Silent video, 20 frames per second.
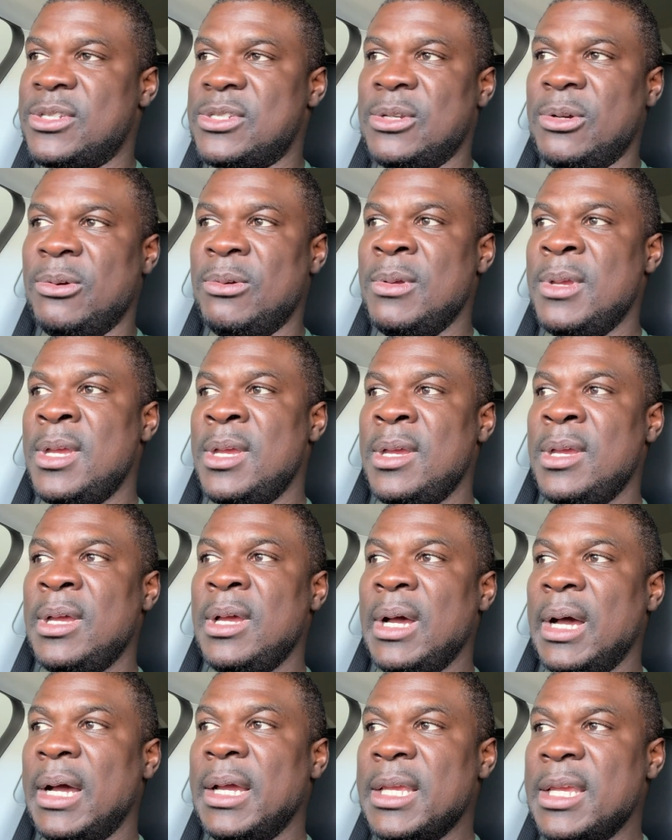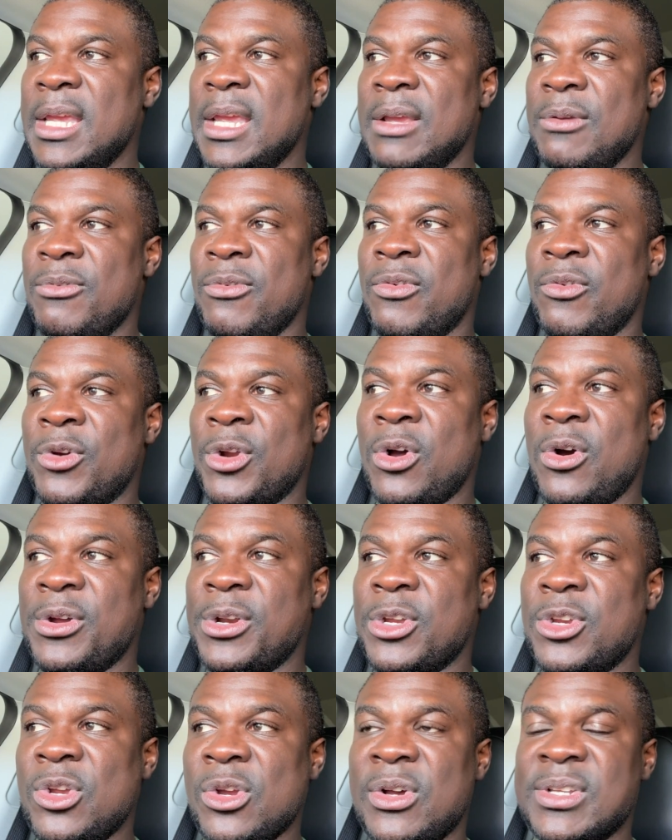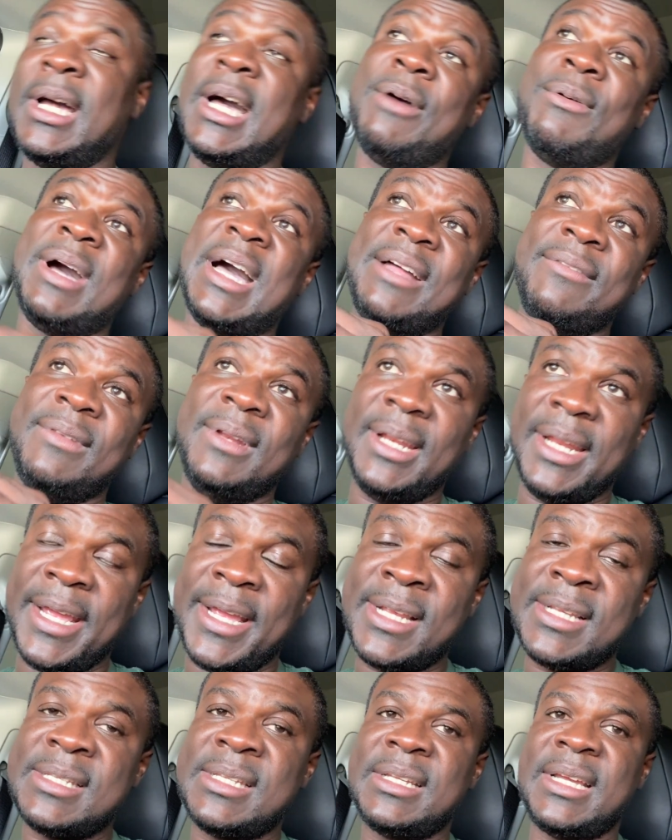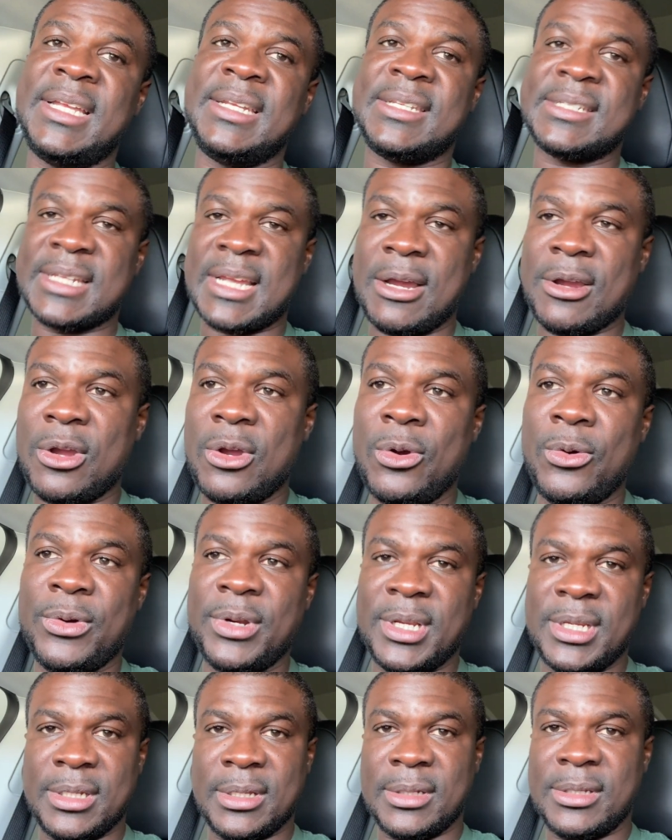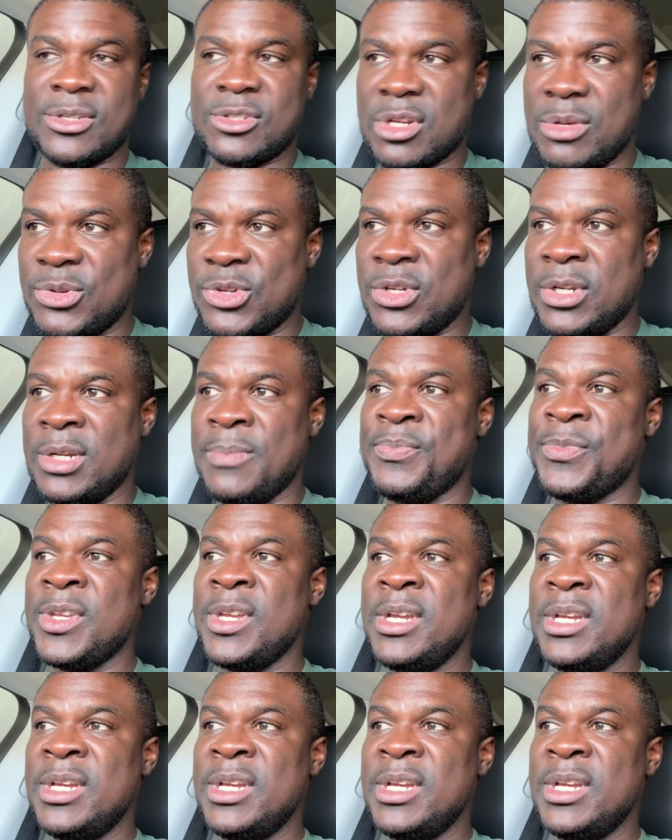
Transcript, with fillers: So if you want to order yours, I will have links and discount code in the description.